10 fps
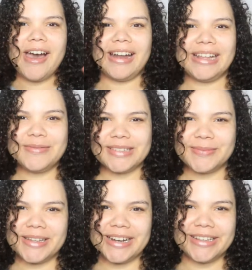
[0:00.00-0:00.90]
Hola mis
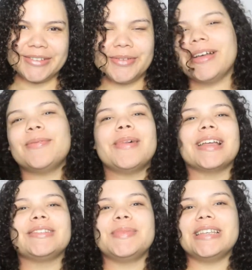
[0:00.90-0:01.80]
amores, welcome
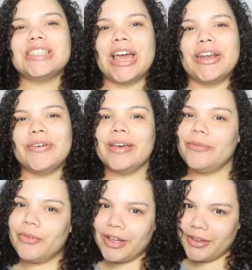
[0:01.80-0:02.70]
back to my channel
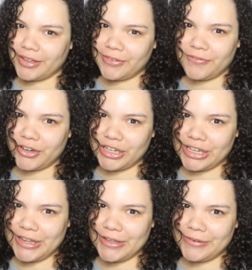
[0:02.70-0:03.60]
and welcome if
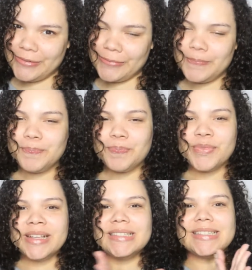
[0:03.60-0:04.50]
you're new.
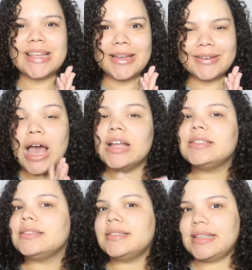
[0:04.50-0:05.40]
So
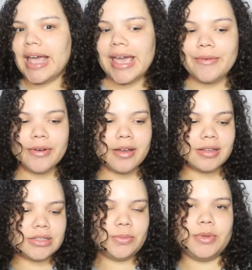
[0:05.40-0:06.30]
today we're
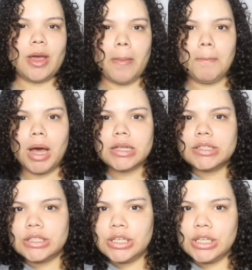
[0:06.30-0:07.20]
going to be
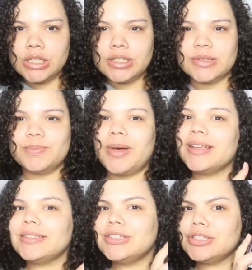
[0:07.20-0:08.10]
unboxing this
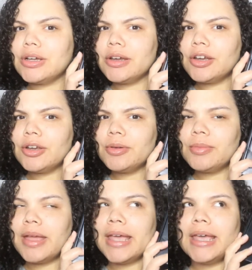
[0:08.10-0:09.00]
Boxycharm
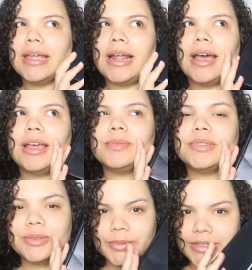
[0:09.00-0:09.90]
and I am
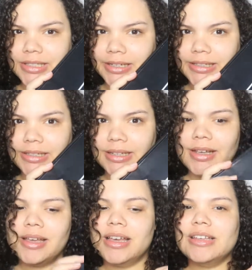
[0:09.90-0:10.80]
super excited.
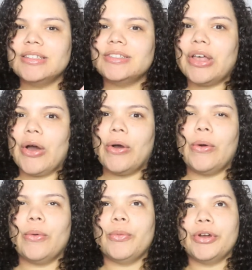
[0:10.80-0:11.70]

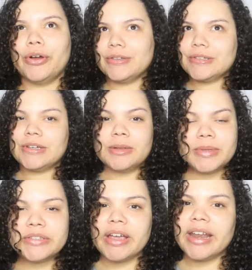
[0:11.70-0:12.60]
So we're also going to
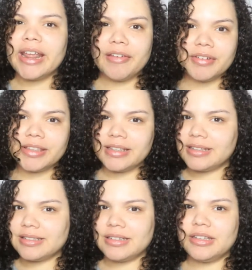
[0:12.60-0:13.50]
be trying everything
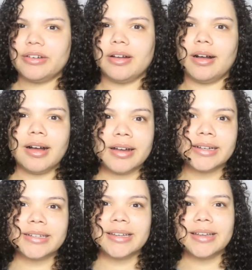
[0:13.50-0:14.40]
that's in here
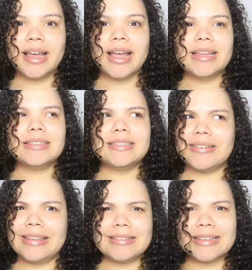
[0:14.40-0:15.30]
on. So
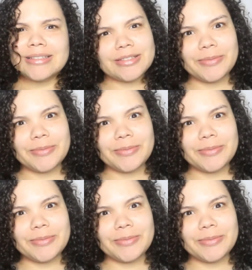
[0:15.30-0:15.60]
let's get to the